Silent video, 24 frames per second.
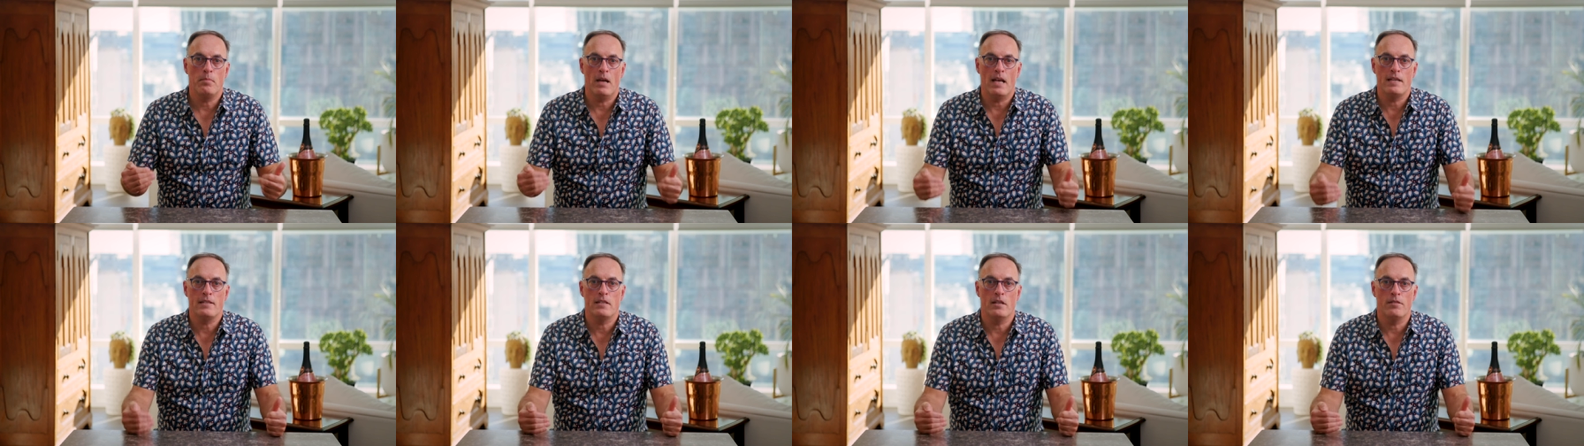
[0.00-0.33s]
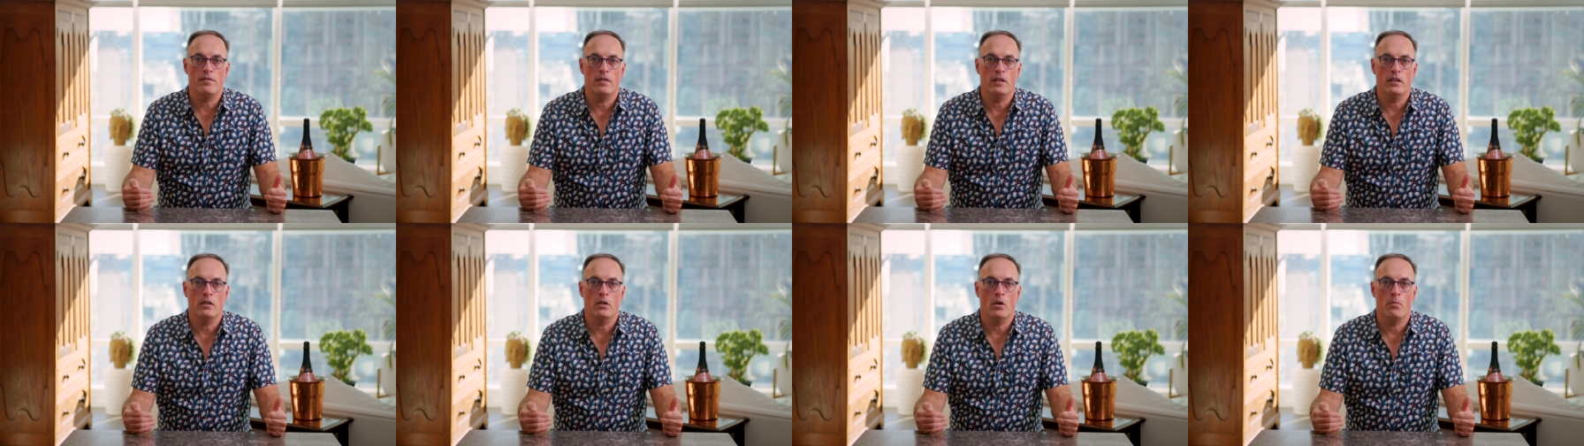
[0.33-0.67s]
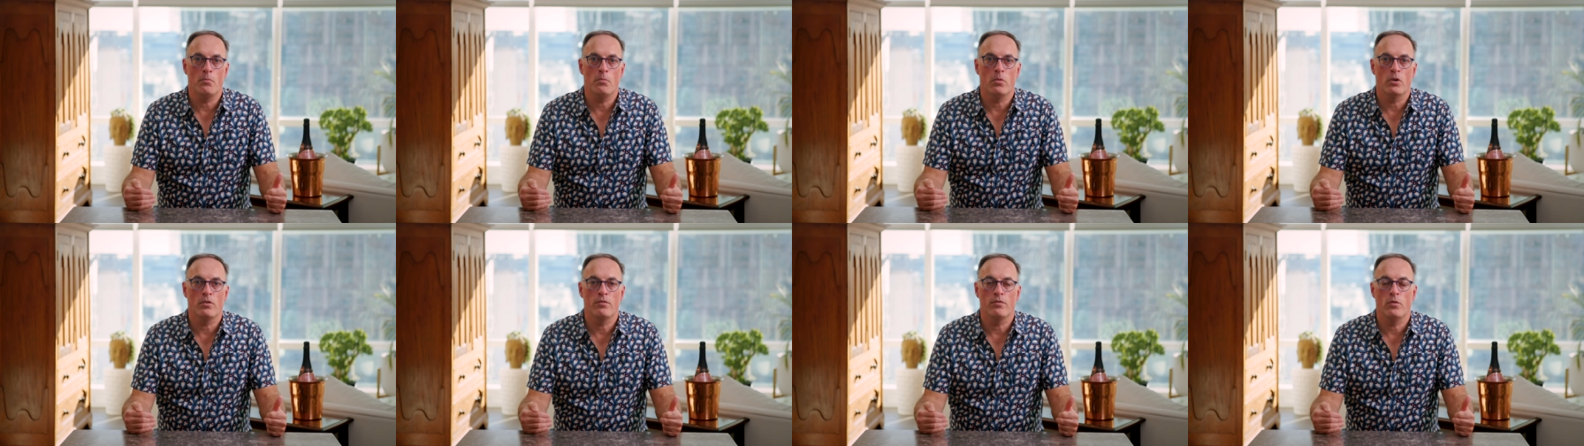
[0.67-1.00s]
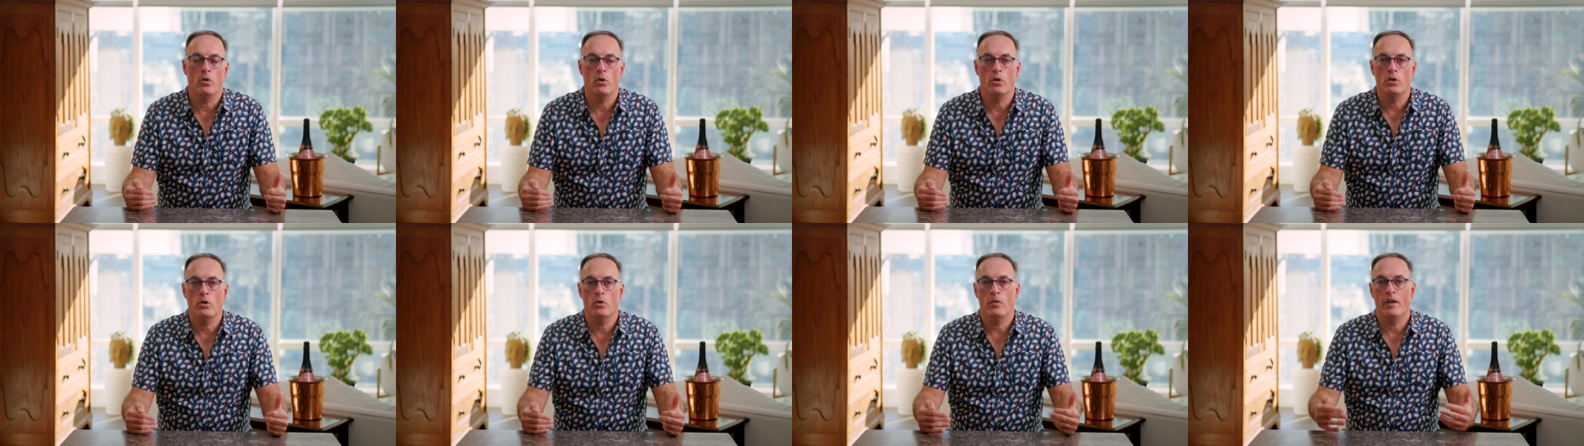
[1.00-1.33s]
passive income
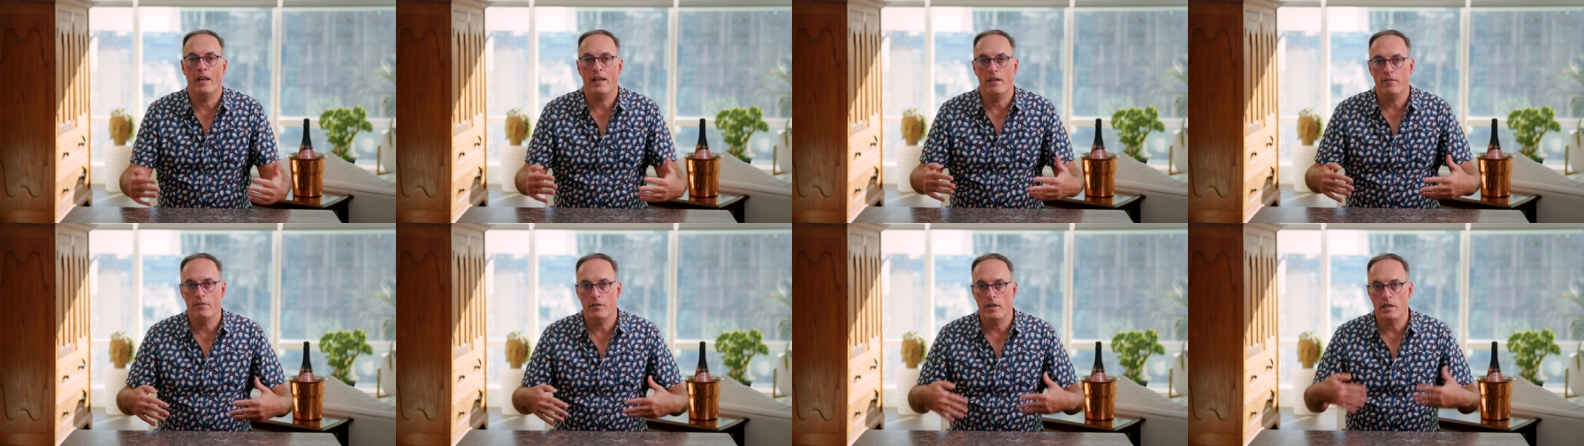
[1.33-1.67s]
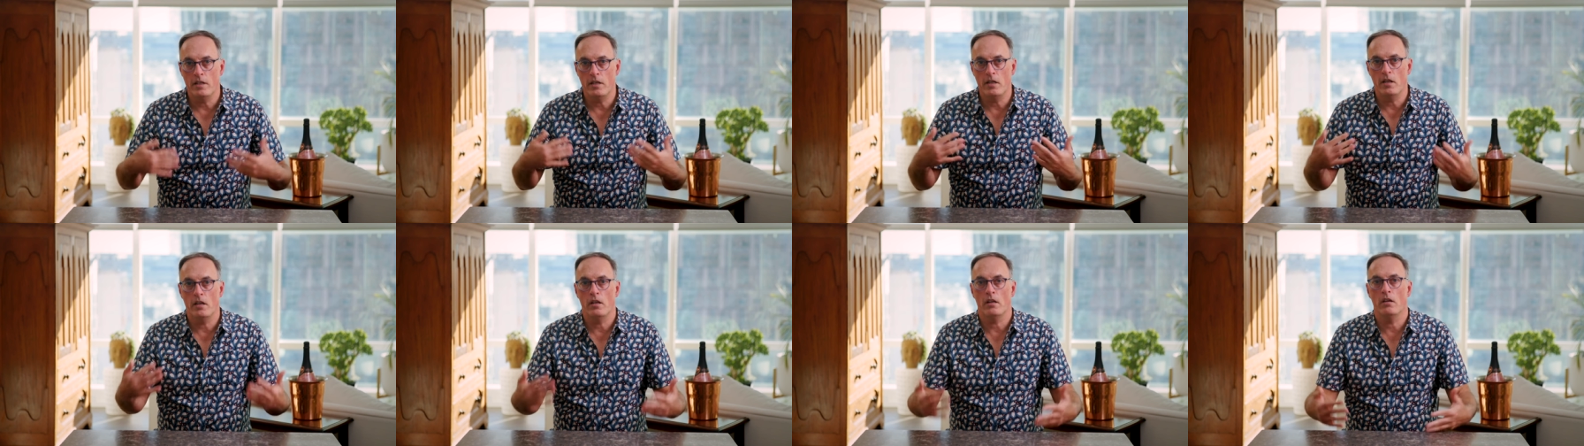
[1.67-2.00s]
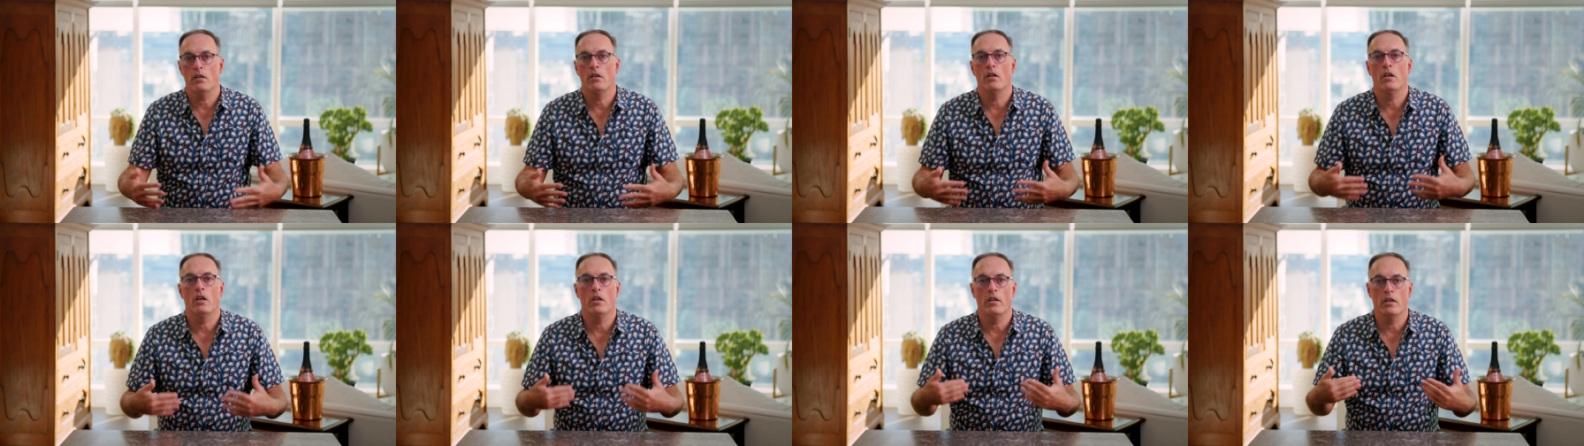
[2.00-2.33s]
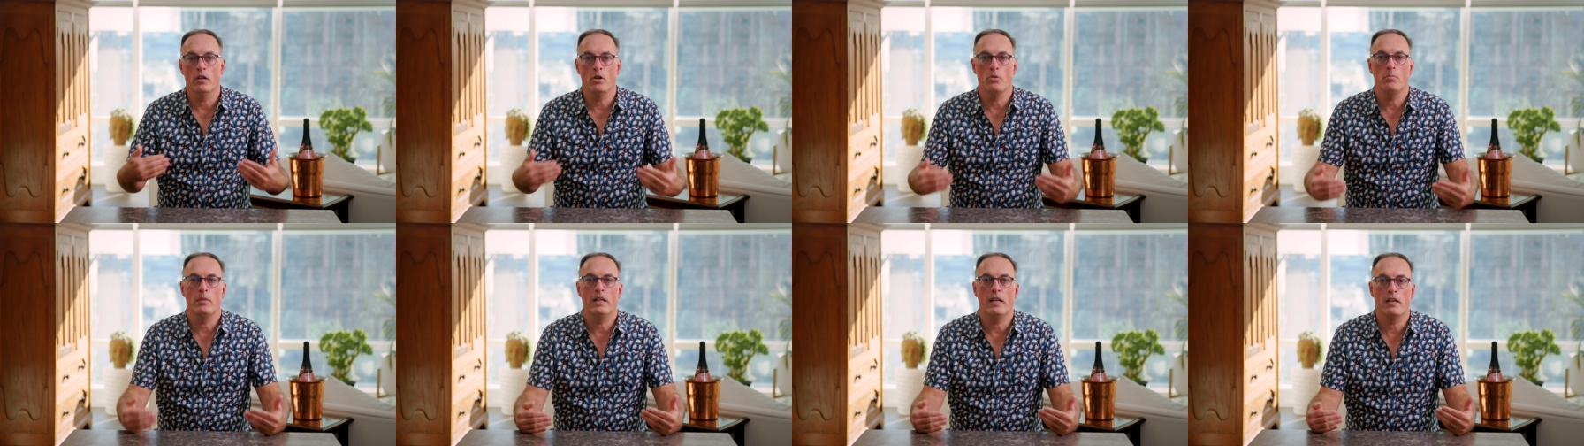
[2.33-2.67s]
portfolio every year, a
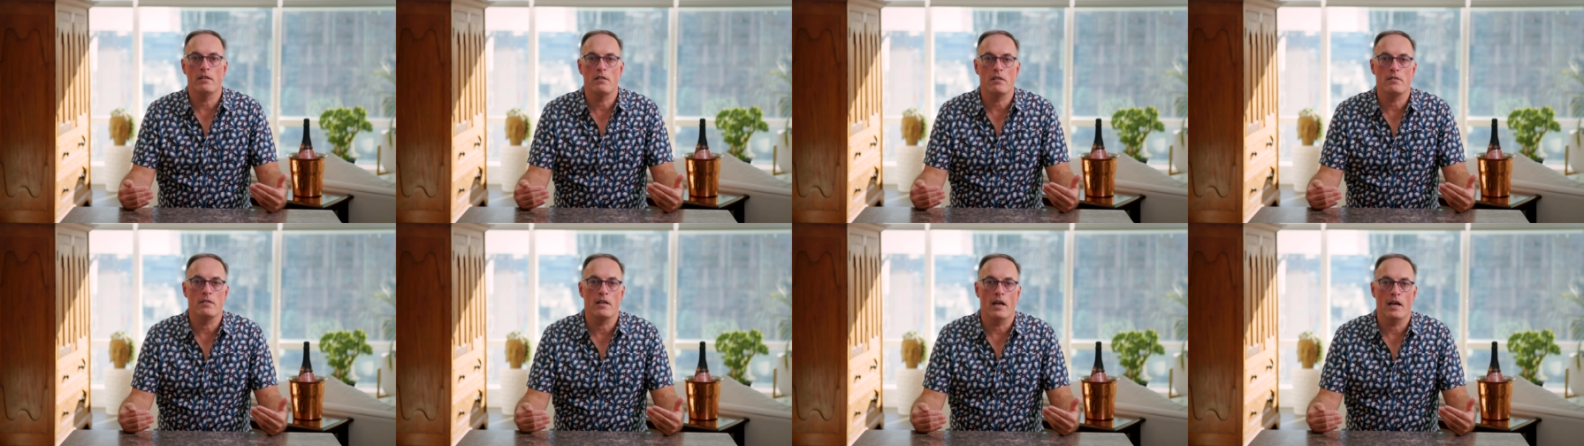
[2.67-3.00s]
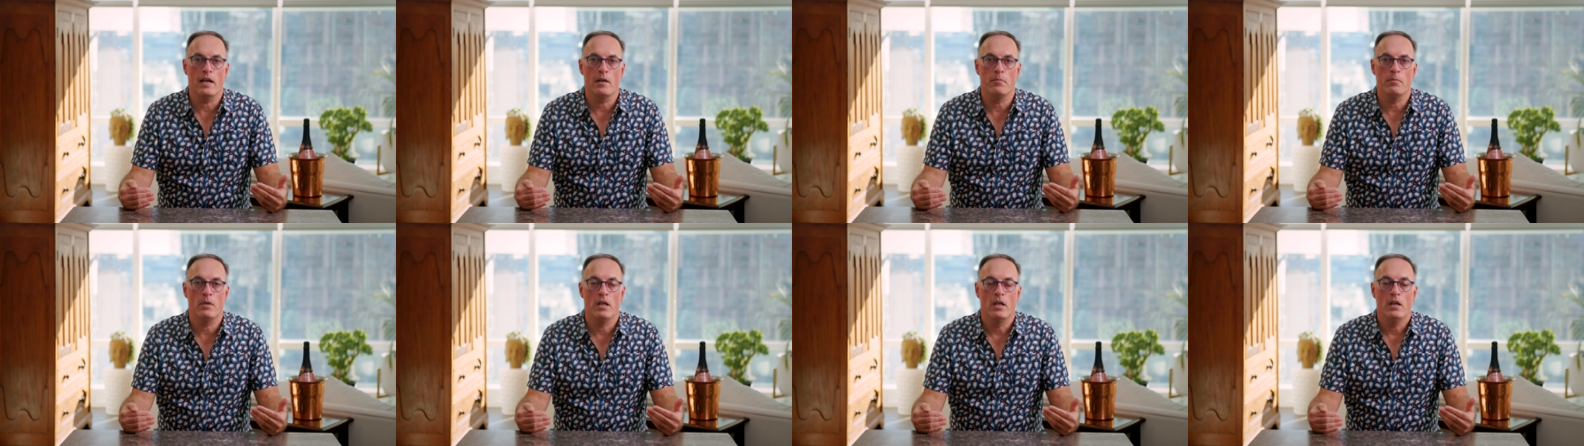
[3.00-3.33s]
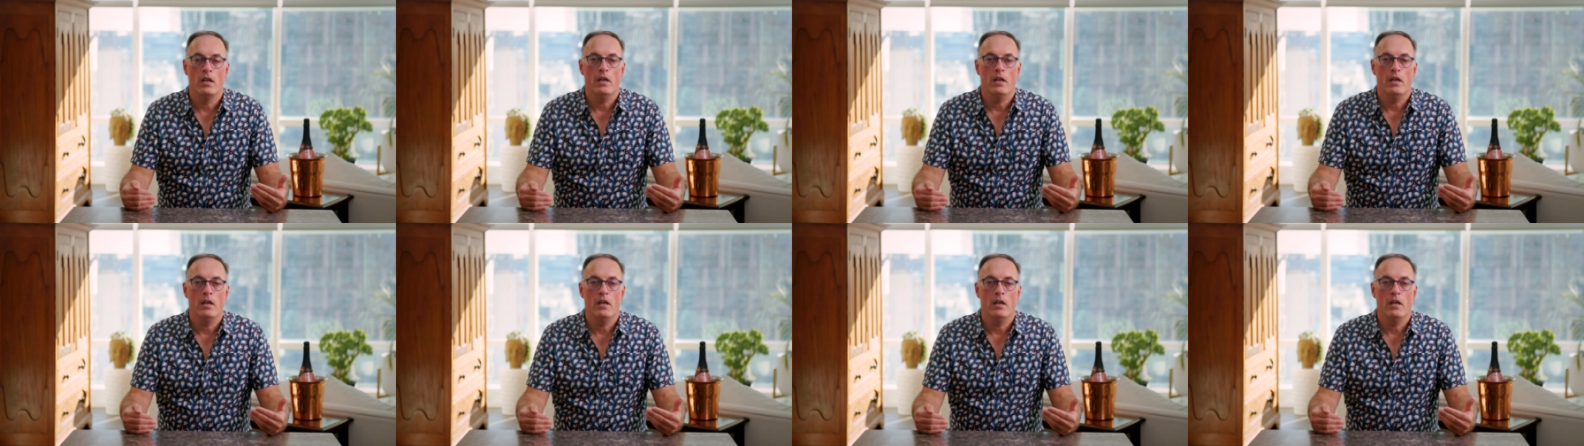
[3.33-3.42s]
little bit at a time,